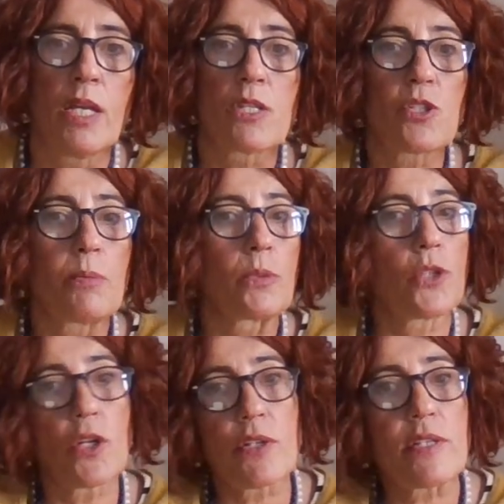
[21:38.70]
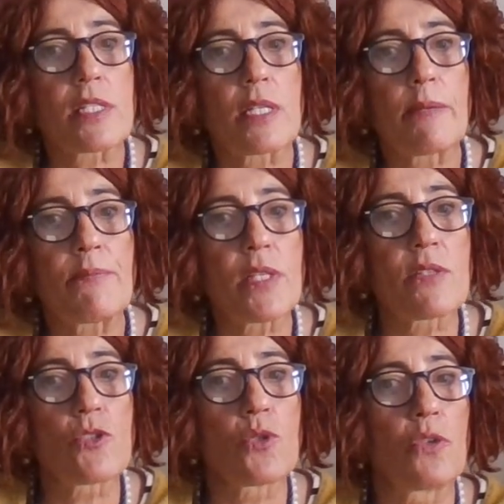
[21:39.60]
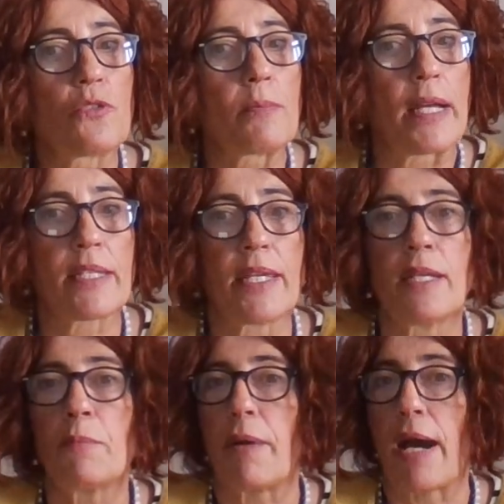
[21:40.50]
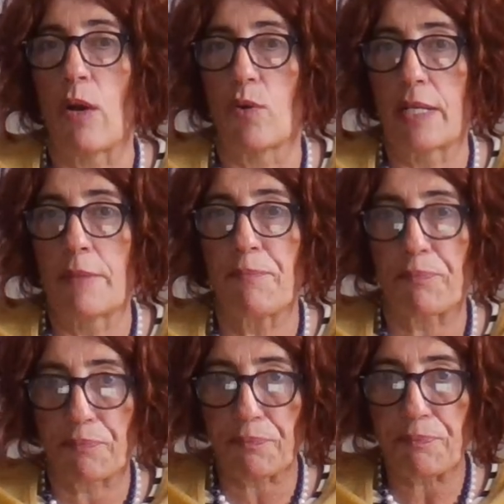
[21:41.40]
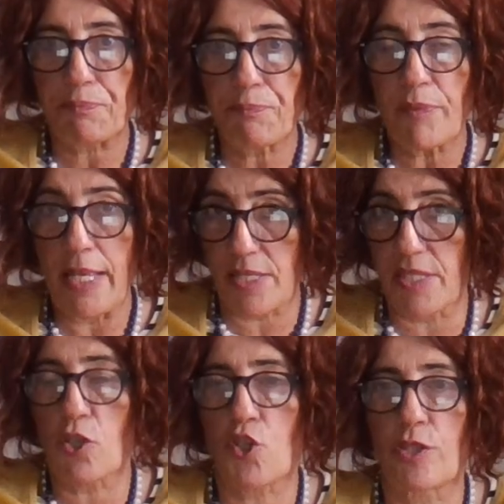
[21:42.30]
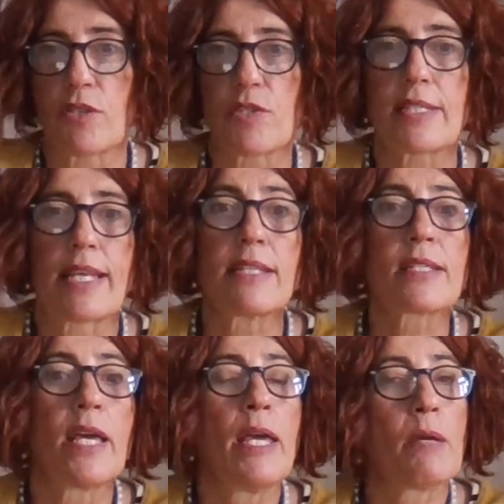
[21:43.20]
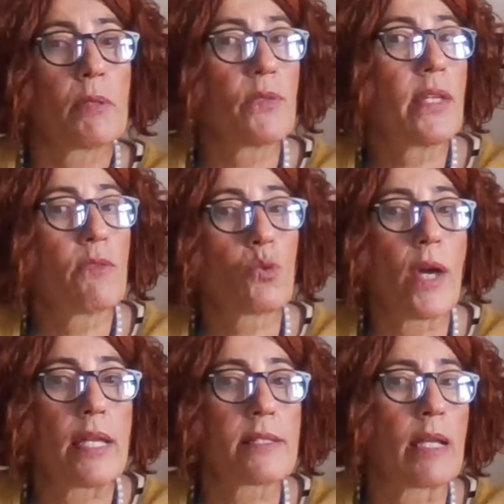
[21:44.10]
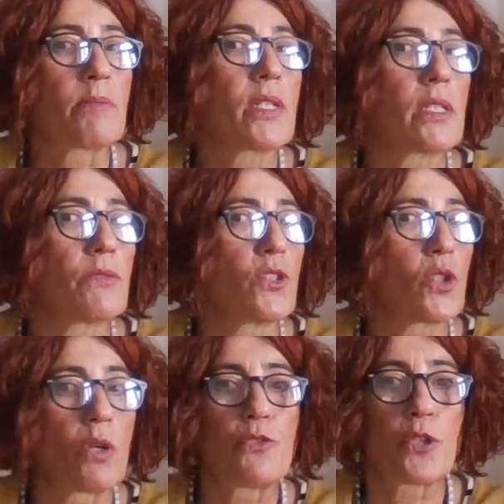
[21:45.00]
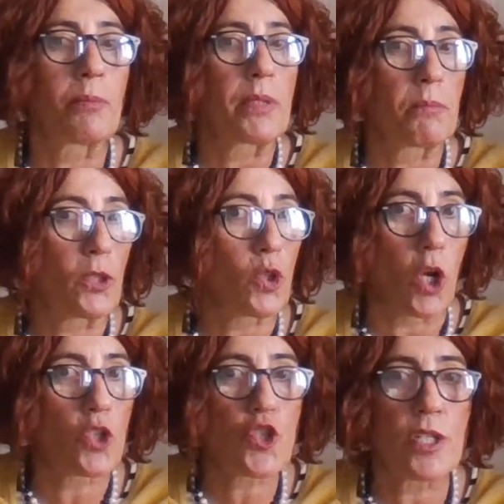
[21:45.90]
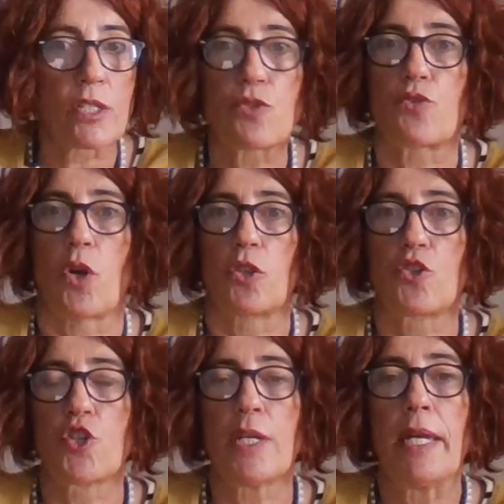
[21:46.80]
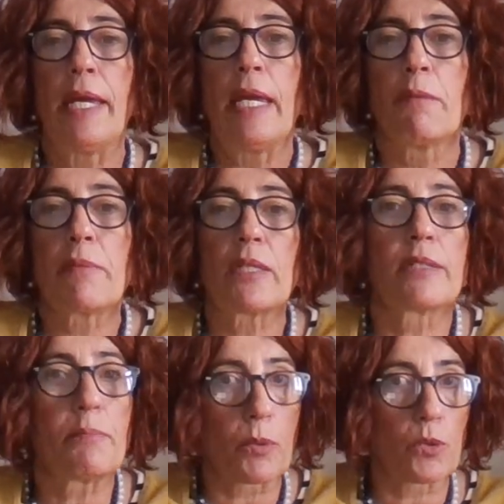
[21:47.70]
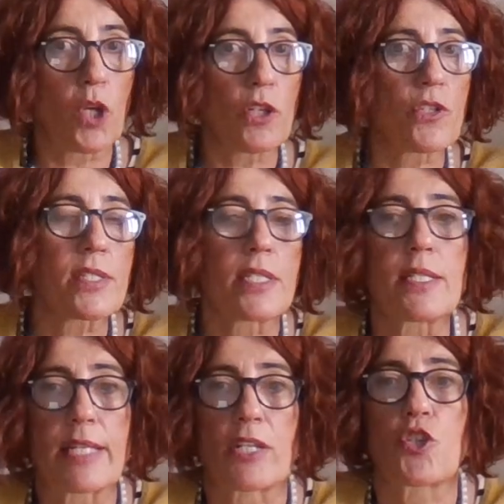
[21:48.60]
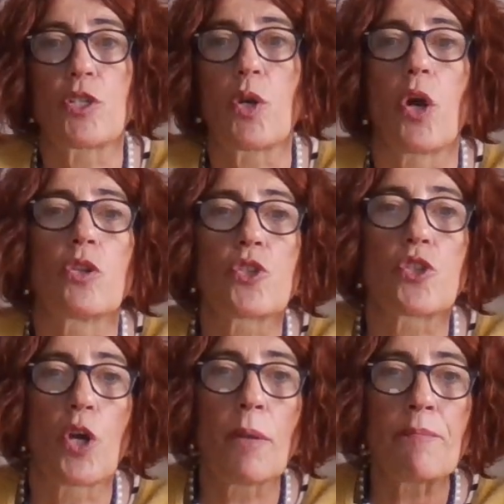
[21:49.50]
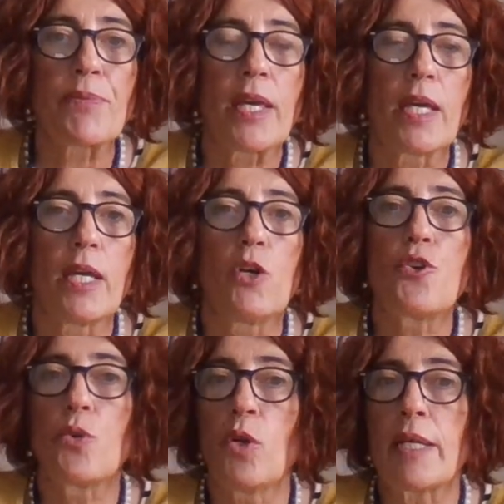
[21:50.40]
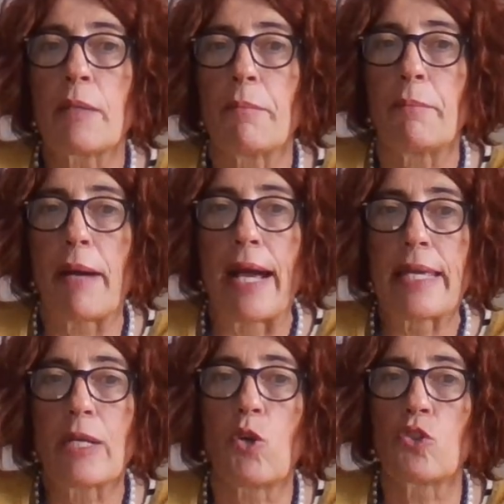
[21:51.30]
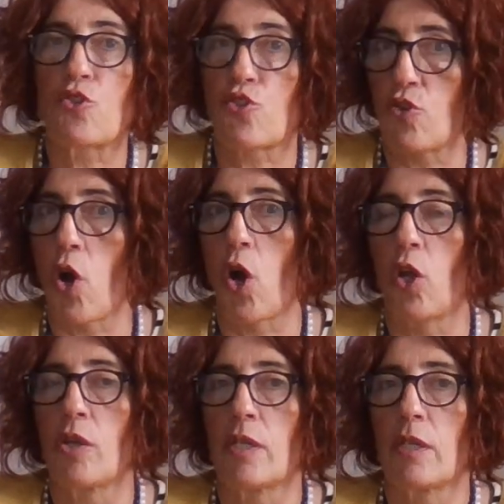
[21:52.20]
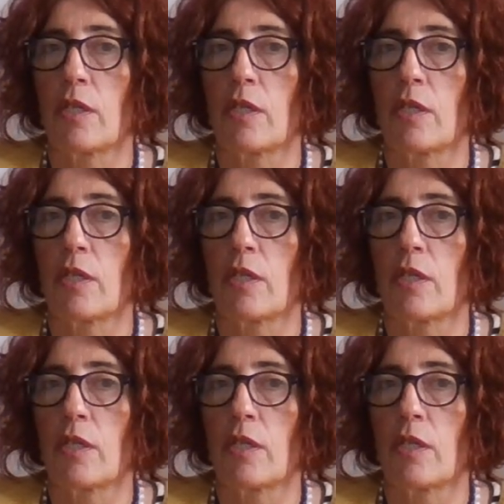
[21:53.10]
So plutocracy is the rule of money and power, as dictionary says, but we have to add something that we know from mythology and astrology. The plutocracy is actually also ruling by control